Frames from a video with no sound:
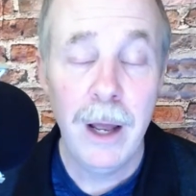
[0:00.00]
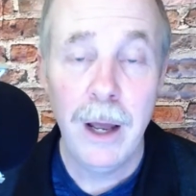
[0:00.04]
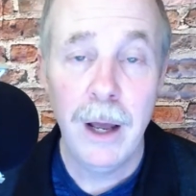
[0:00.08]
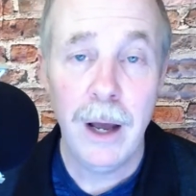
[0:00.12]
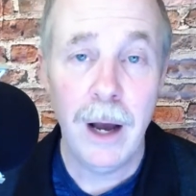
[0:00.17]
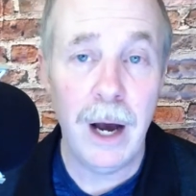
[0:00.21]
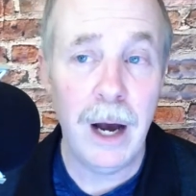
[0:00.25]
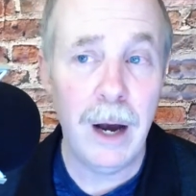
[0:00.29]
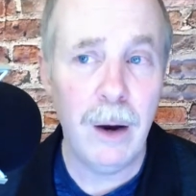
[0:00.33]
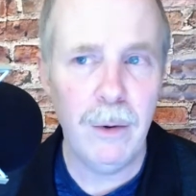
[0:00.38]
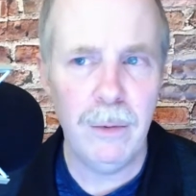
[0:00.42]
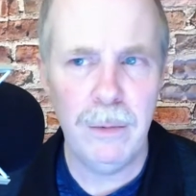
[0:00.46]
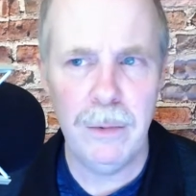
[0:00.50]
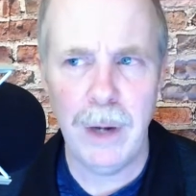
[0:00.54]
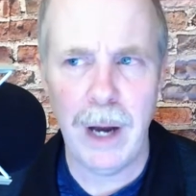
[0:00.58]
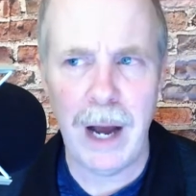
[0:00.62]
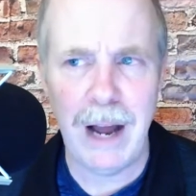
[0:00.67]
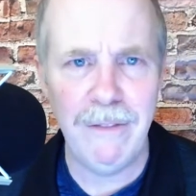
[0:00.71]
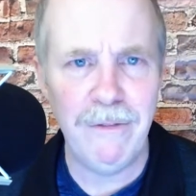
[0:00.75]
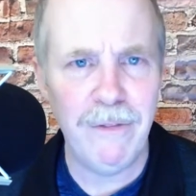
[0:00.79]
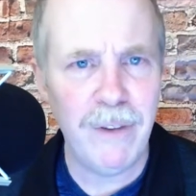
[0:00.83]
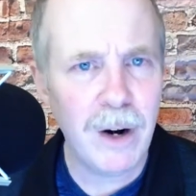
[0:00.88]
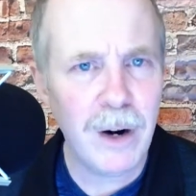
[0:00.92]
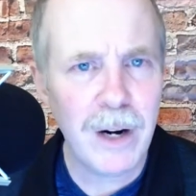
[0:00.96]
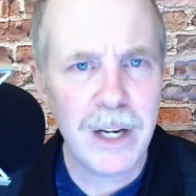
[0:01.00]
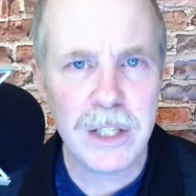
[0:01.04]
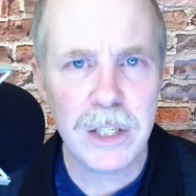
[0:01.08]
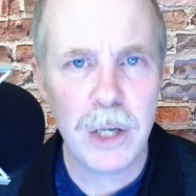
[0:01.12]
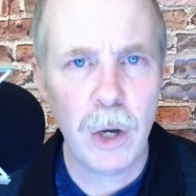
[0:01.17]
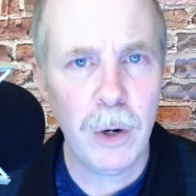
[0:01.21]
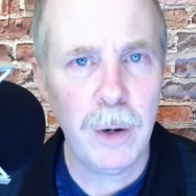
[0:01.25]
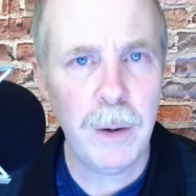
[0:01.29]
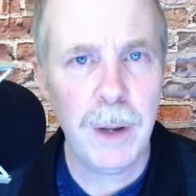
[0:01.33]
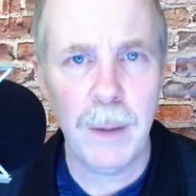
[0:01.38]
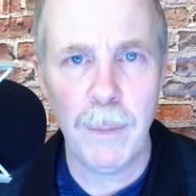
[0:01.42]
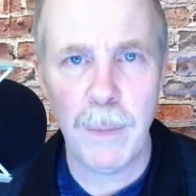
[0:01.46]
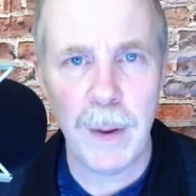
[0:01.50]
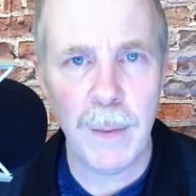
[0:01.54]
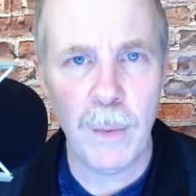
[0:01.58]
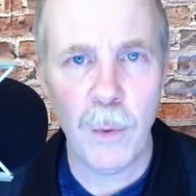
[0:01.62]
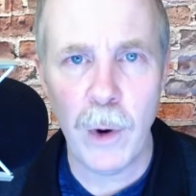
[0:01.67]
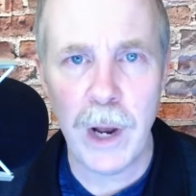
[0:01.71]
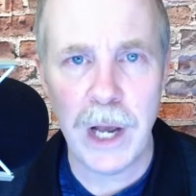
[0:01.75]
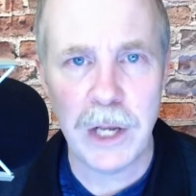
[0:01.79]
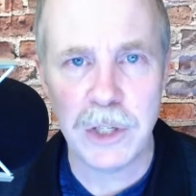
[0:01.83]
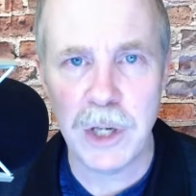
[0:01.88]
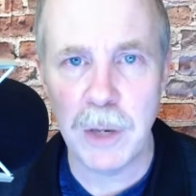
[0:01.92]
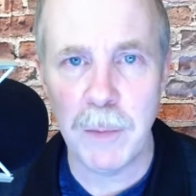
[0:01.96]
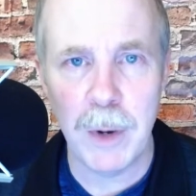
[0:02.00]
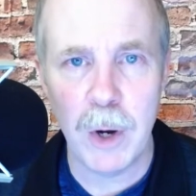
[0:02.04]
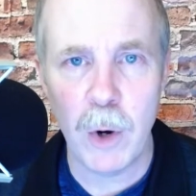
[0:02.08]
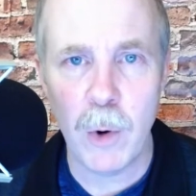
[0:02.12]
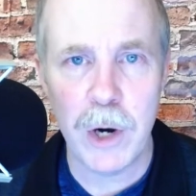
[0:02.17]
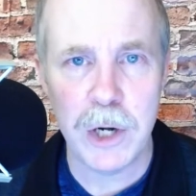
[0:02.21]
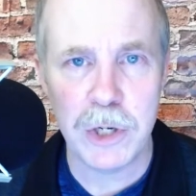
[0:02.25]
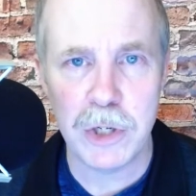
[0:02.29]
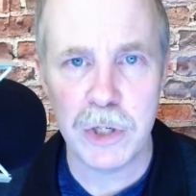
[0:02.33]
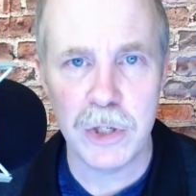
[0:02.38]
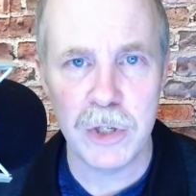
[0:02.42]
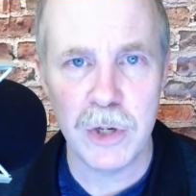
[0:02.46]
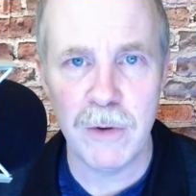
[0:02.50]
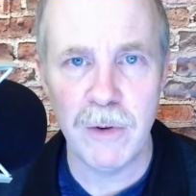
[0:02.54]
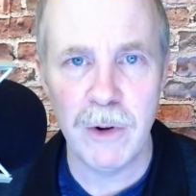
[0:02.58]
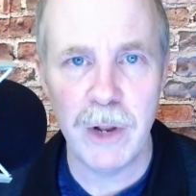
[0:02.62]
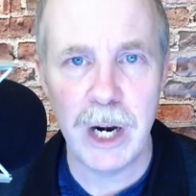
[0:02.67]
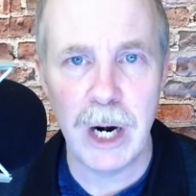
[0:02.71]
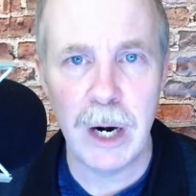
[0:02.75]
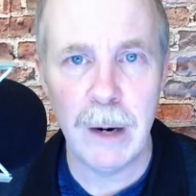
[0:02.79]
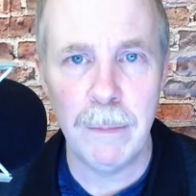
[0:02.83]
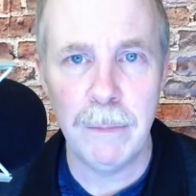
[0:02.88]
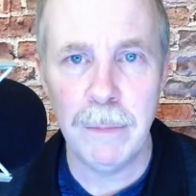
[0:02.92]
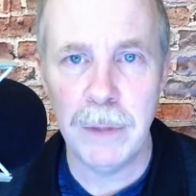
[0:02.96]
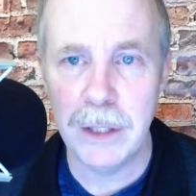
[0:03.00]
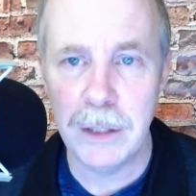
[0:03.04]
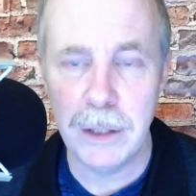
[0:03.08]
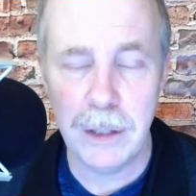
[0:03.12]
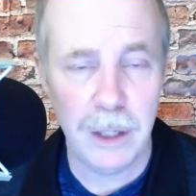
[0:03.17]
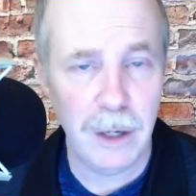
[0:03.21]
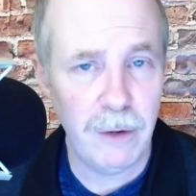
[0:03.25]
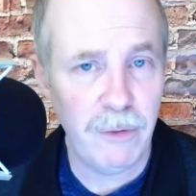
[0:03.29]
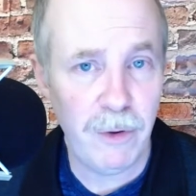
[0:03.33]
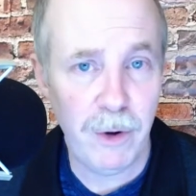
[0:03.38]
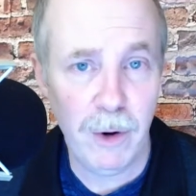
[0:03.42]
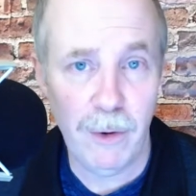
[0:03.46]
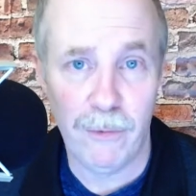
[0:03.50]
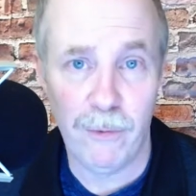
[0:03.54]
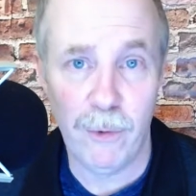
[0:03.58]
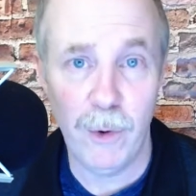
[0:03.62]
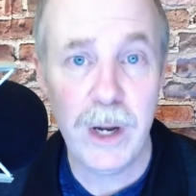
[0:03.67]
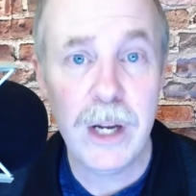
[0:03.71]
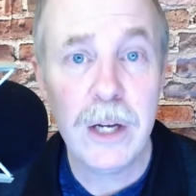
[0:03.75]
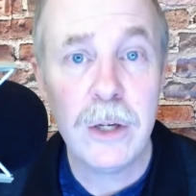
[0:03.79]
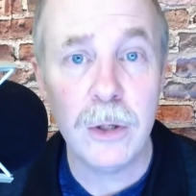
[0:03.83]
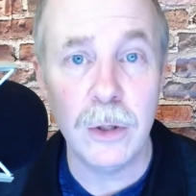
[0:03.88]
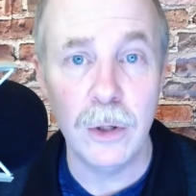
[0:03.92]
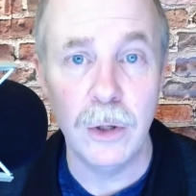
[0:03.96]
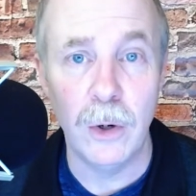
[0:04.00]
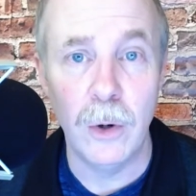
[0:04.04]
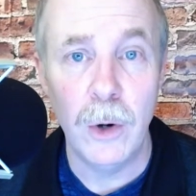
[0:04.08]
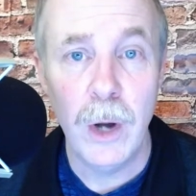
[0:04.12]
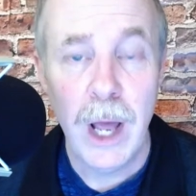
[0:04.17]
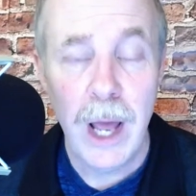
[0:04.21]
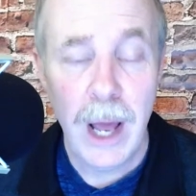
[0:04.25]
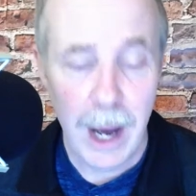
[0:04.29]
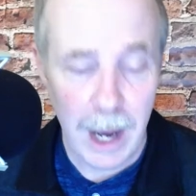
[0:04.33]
I very seldom get people asking me questions over there, but feel free to.